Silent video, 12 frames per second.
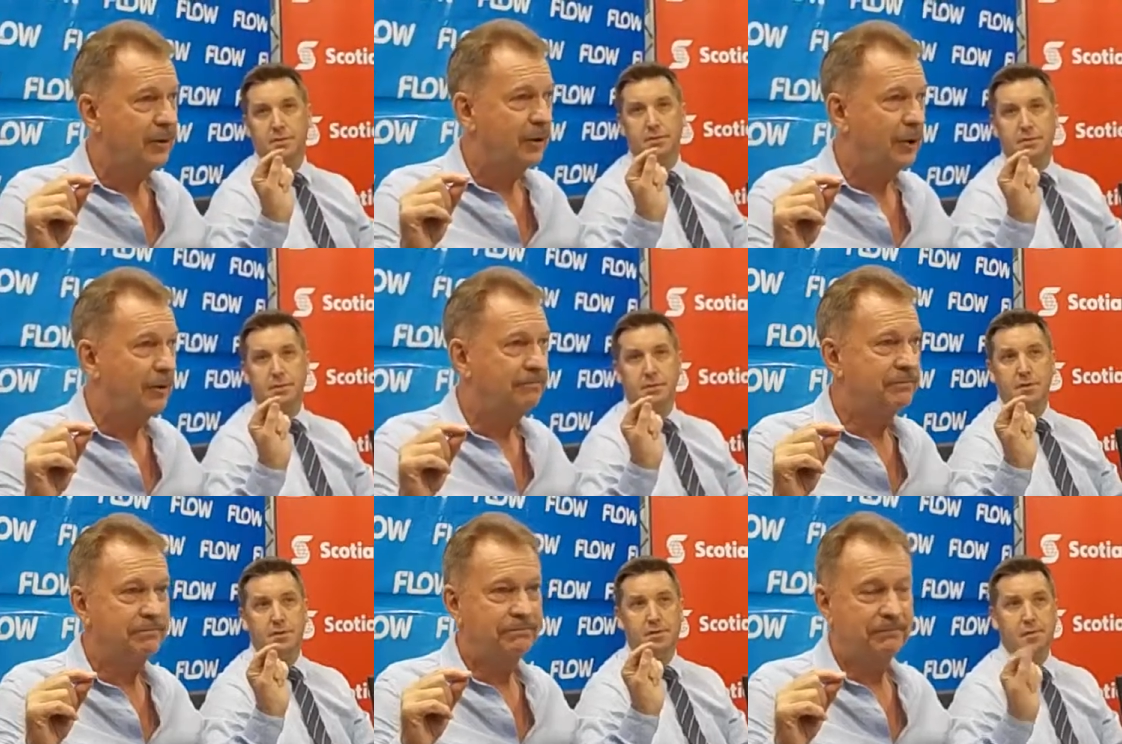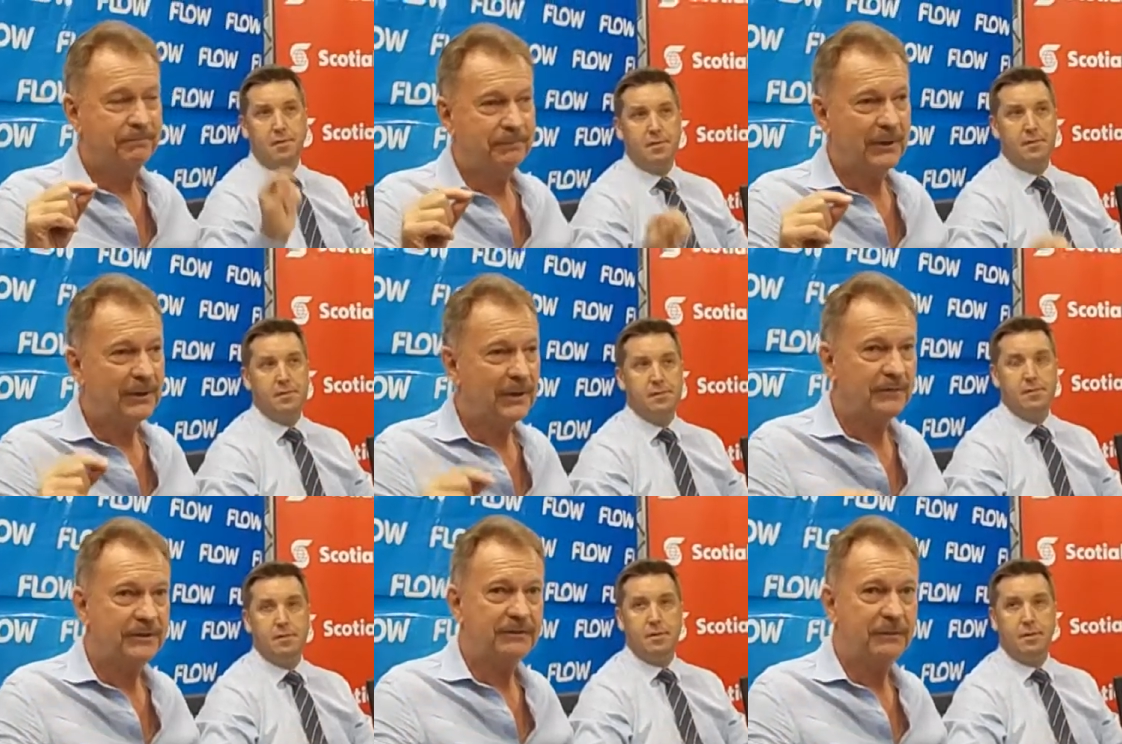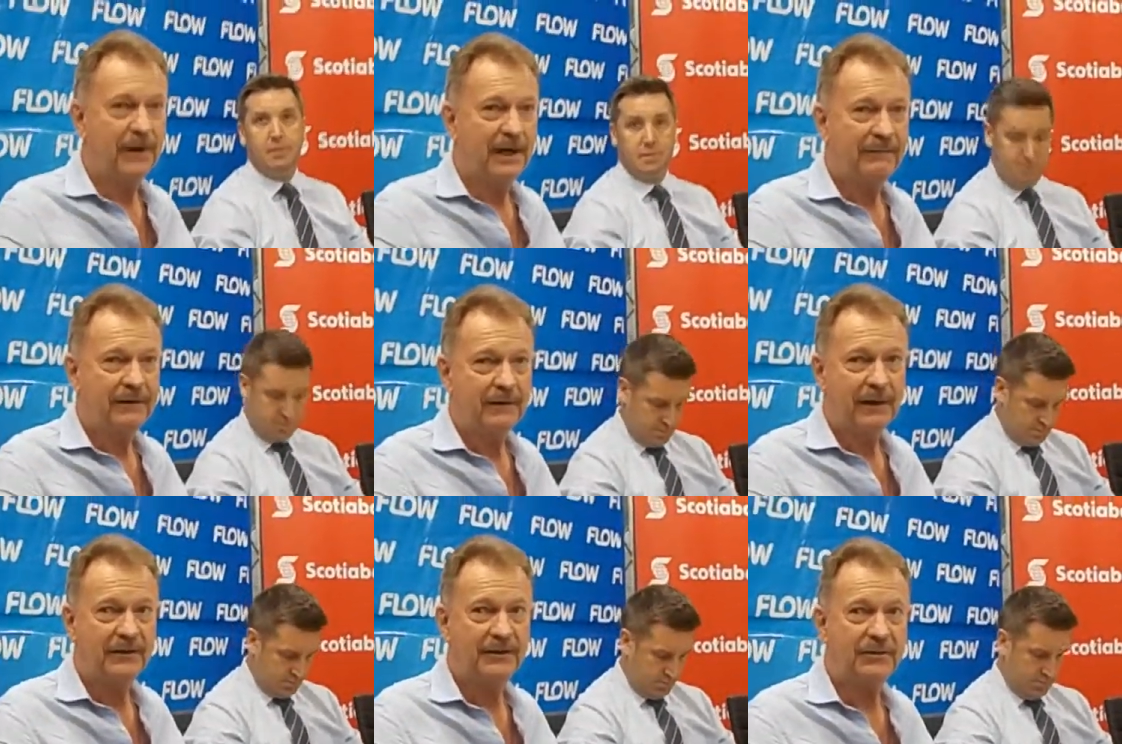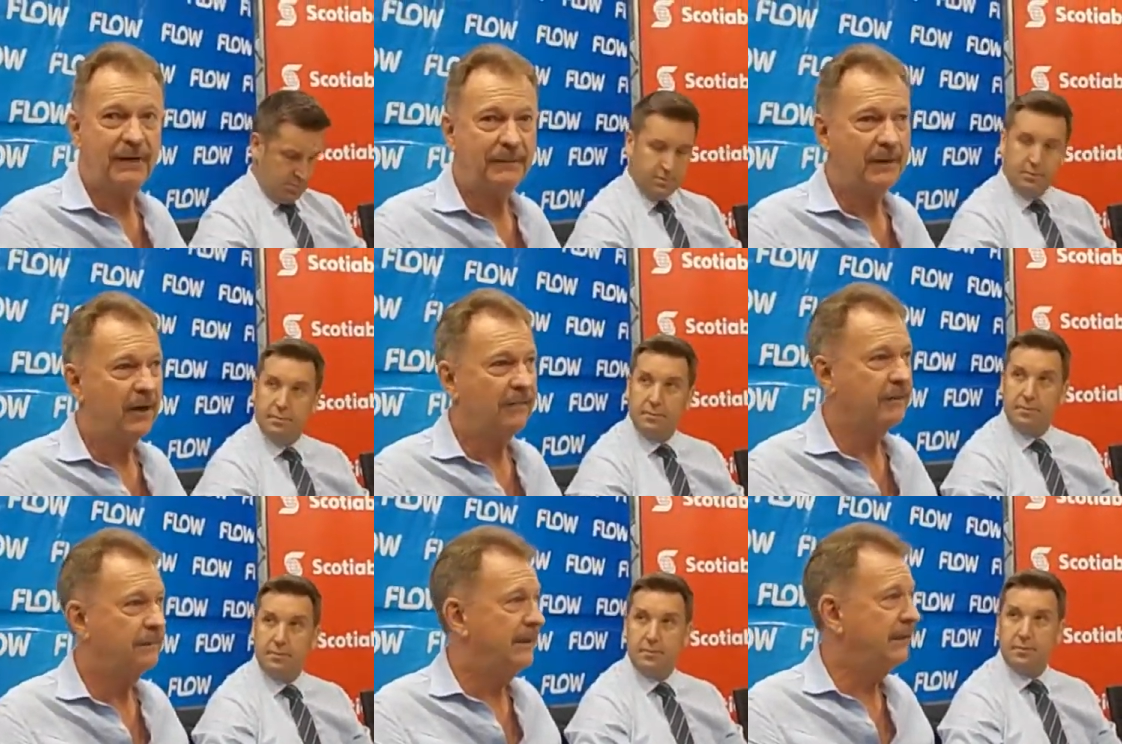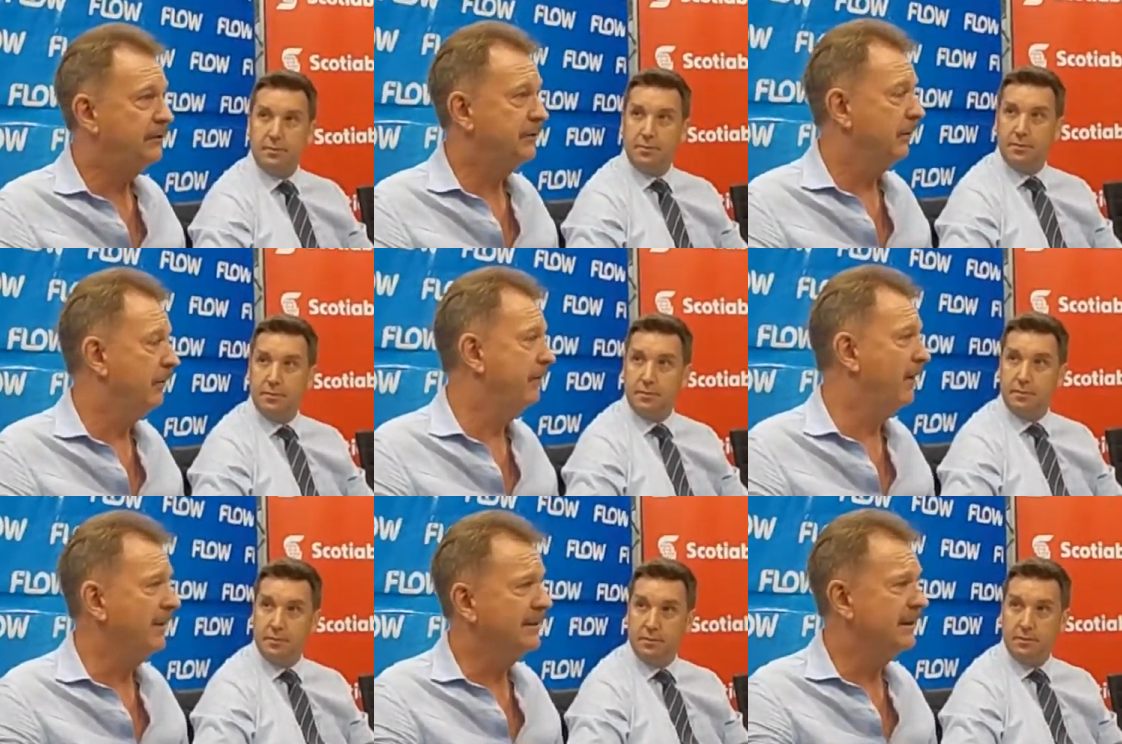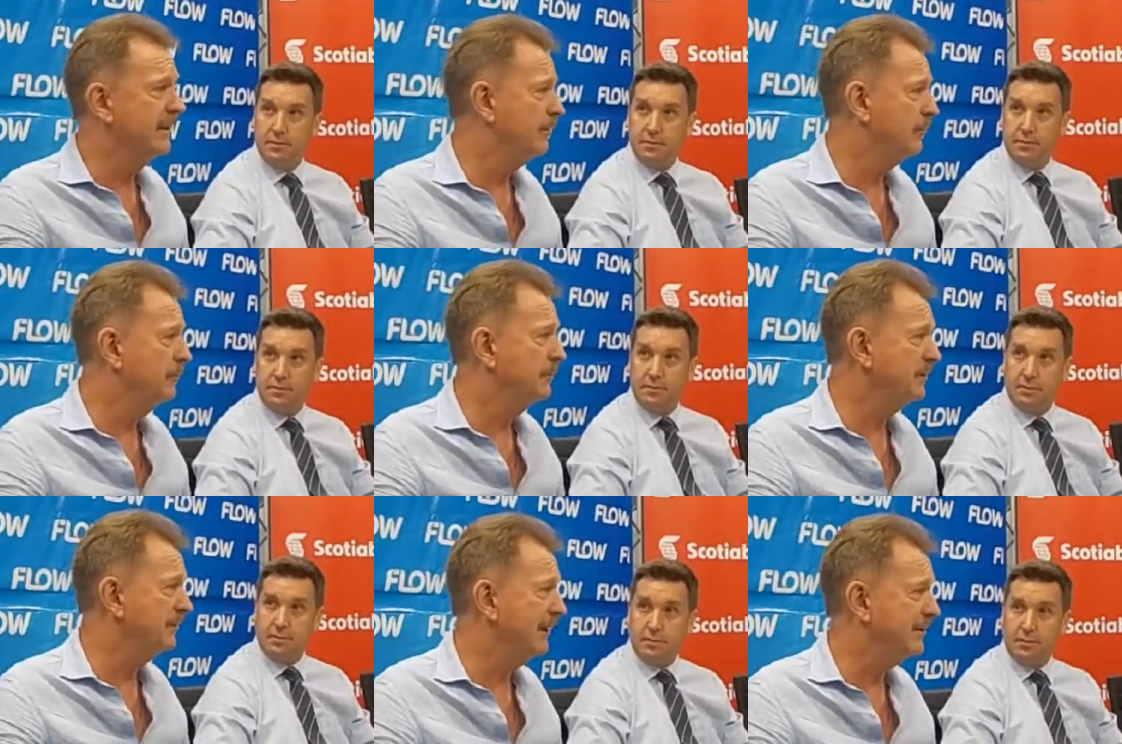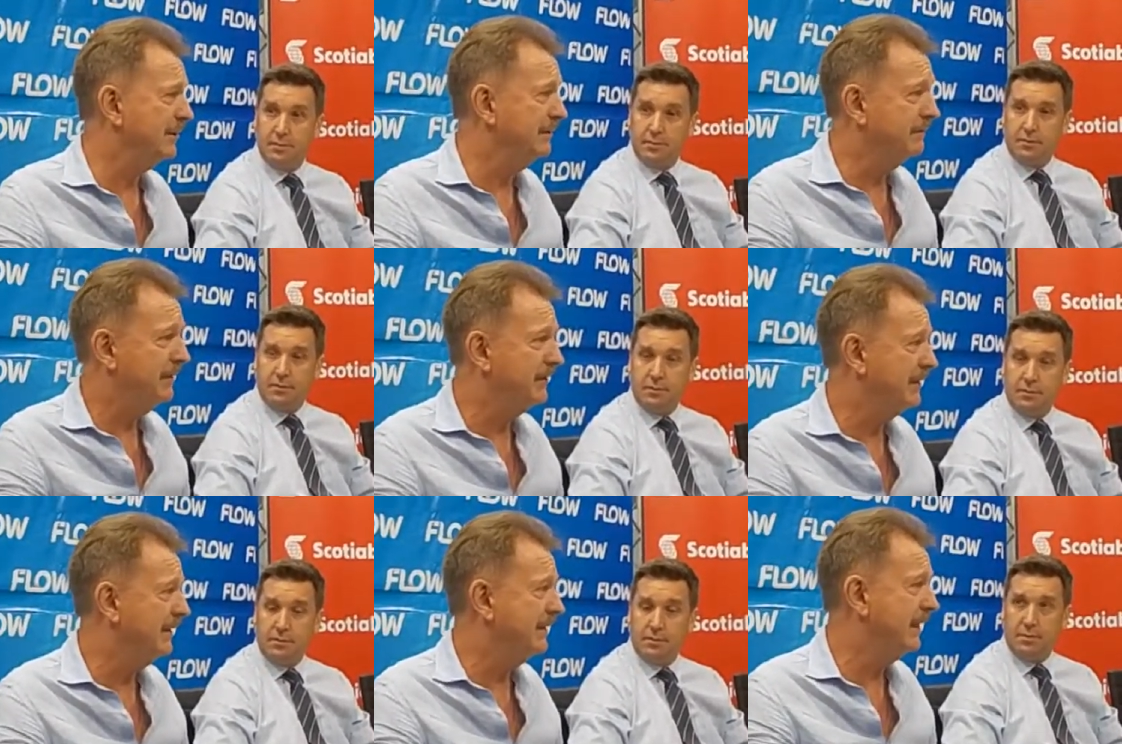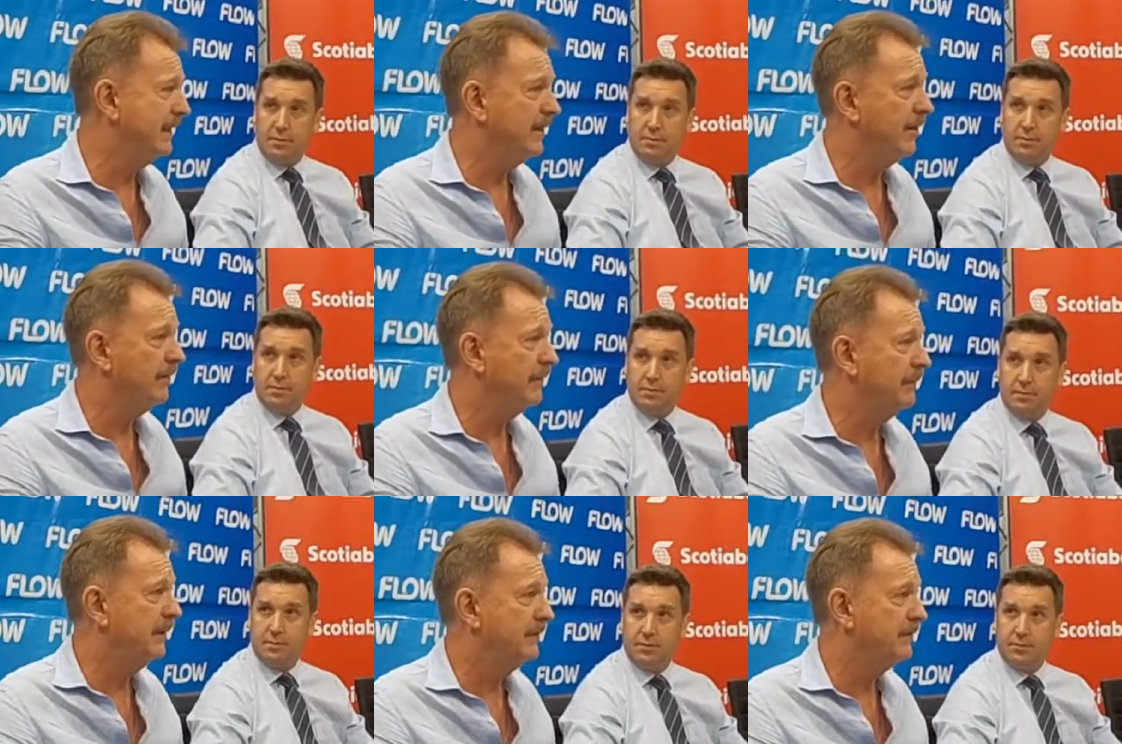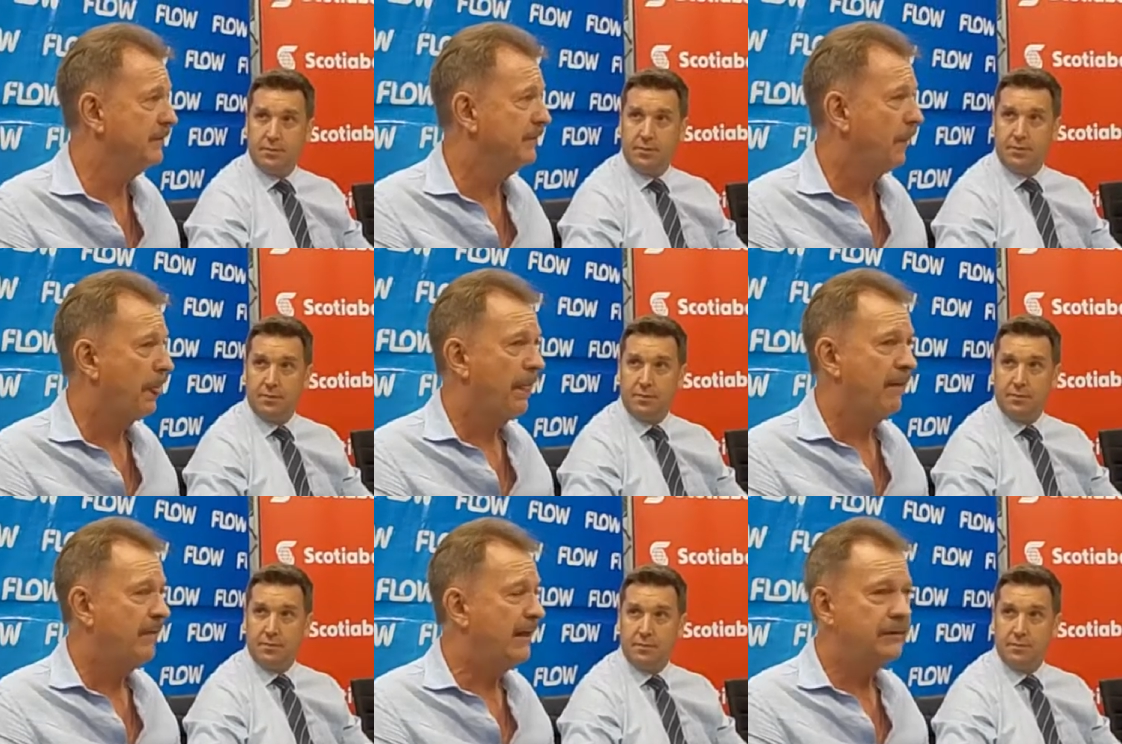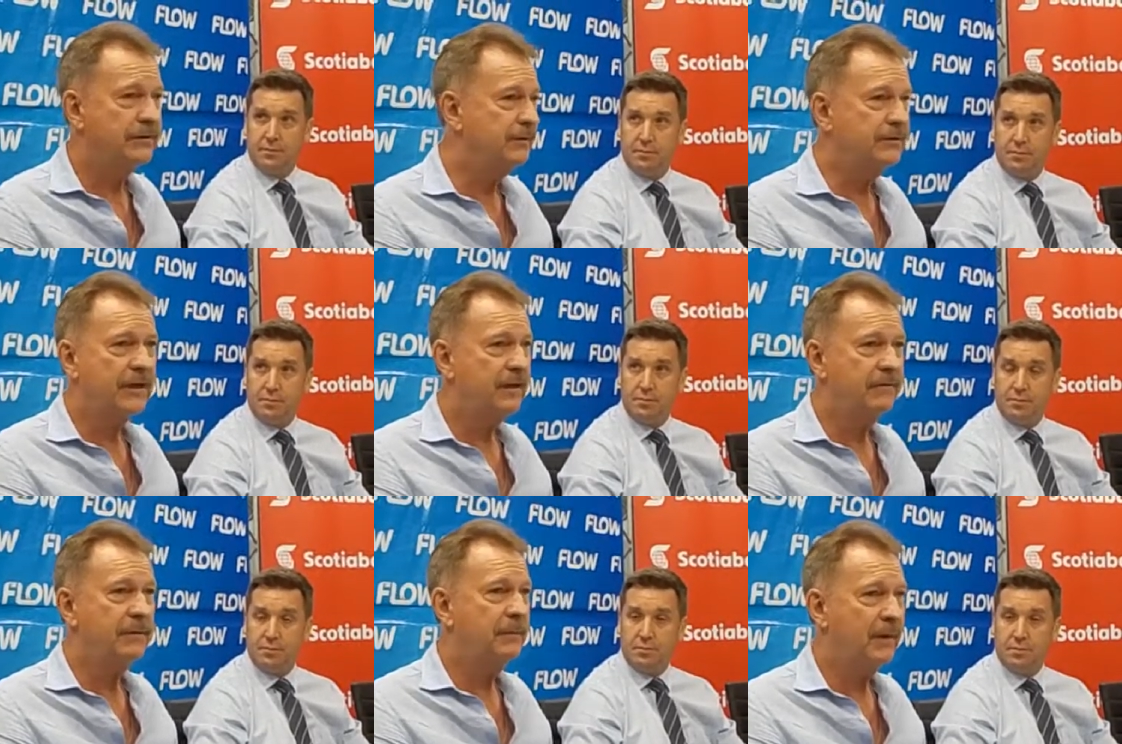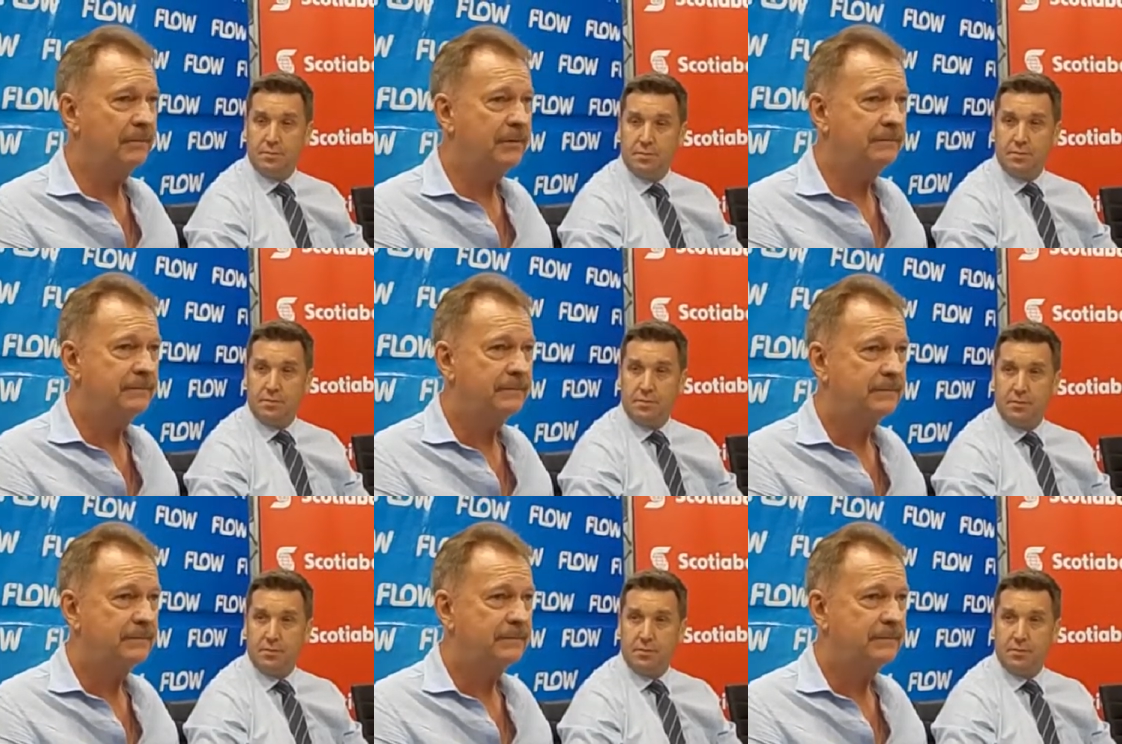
Speaker 1: Or bulldozers, whatever, and scrape it off the beach, or volunteer groups to actually physically take it off the beach. That doesn't solve the problem.